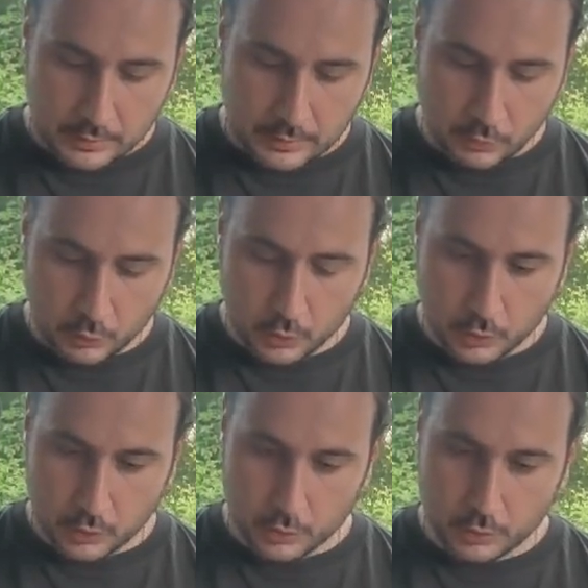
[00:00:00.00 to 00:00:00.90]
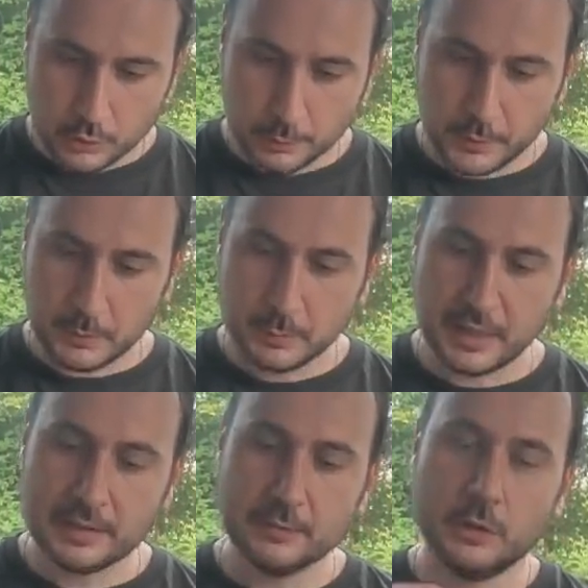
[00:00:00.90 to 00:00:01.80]
Now, you probably
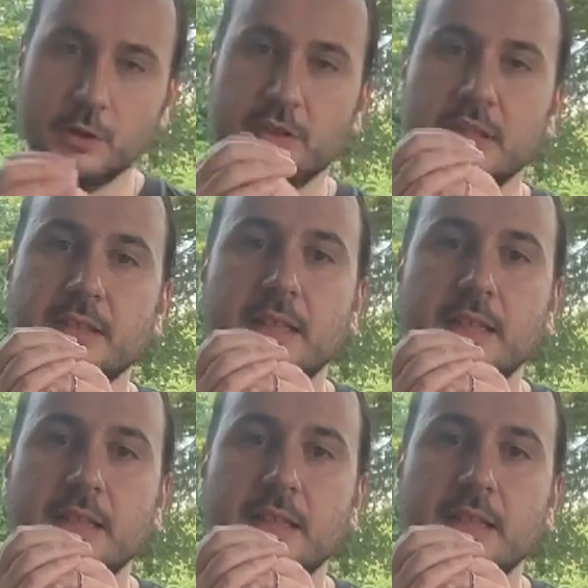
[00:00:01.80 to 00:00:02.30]
might have noticed